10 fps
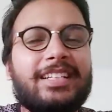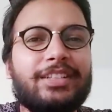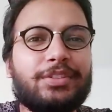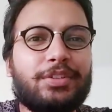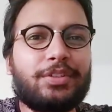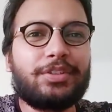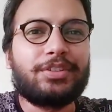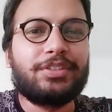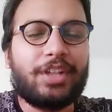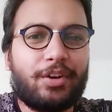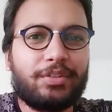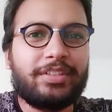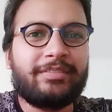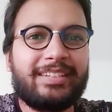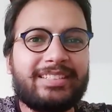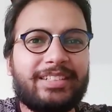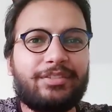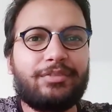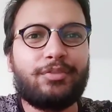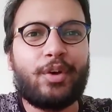So now the
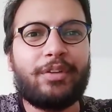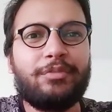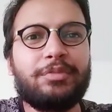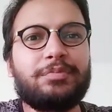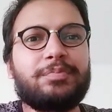recent one